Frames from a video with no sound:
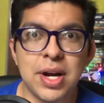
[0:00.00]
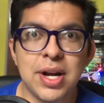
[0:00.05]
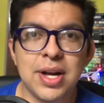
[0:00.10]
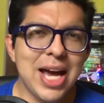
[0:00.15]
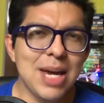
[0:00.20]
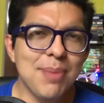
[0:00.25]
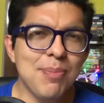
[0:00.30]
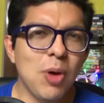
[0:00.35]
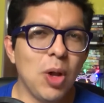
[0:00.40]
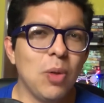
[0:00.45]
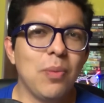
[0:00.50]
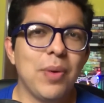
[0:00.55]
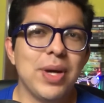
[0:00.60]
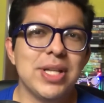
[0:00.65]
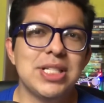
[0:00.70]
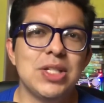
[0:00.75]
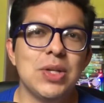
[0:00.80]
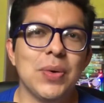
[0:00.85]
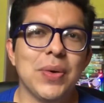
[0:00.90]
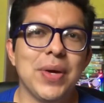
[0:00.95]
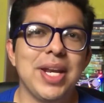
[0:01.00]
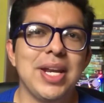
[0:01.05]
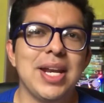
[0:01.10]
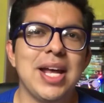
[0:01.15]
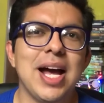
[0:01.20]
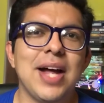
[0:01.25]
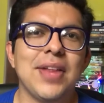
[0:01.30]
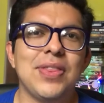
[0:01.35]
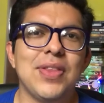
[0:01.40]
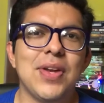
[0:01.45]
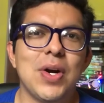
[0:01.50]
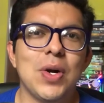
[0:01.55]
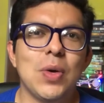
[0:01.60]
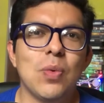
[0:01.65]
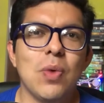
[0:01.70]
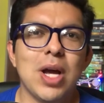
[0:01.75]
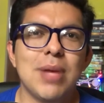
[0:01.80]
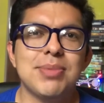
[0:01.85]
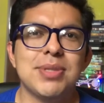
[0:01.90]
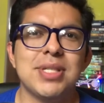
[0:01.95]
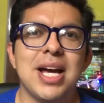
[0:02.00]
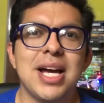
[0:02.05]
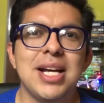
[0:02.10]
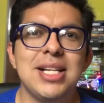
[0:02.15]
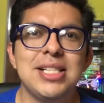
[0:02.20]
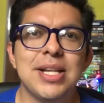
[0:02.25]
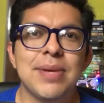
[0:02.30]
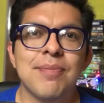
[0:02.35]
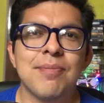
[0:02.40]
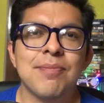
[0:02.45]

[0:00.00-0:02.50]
I am always looking at their website